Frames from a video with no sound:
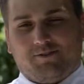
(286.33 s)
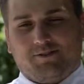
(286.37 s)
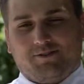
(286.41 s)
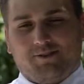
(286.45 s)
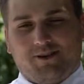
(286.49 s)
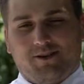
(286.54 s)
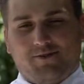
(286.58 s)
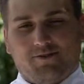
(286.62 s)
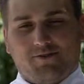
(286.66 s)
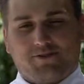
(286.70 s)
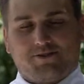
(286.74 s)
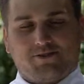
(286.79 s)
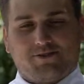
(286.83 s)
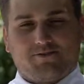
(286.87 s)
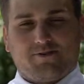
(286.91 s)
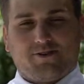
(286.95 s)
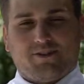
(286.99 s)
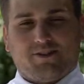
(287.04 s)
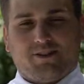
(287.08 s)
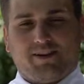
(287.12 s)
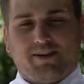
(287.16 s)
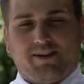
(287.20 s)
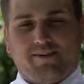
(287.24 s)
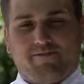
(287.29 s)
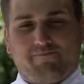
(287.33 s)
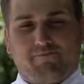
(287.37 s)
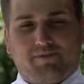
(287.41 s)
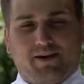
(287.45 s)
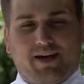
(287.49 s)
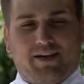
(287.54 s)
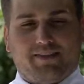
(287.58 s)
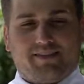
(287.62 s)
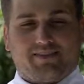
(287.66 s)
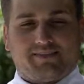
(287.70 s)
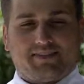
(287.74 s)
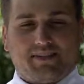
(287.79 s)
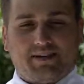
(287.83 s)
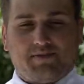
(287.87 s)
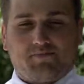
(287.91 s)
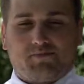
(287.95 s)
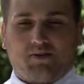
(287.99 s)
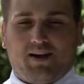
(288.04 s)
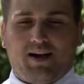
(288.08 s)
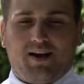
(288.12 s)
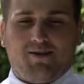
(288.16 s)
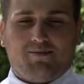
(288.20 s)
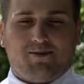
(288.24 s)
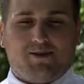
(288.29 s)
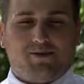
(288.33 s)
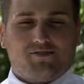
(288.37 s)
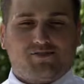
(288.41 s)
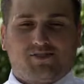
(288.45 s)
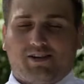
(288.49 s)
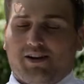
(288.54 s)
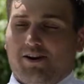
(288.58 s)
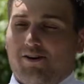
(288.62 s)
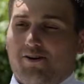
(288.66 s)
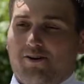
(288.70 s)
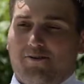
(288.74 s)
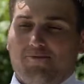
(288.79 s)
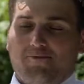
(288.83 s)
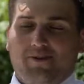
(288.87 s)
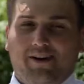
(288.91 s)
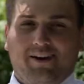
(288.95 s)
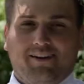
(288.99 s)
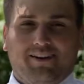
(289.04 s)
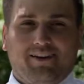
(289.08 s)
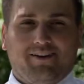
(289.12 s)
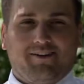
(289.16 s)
was a relief, but at the same time, I was like, oh man,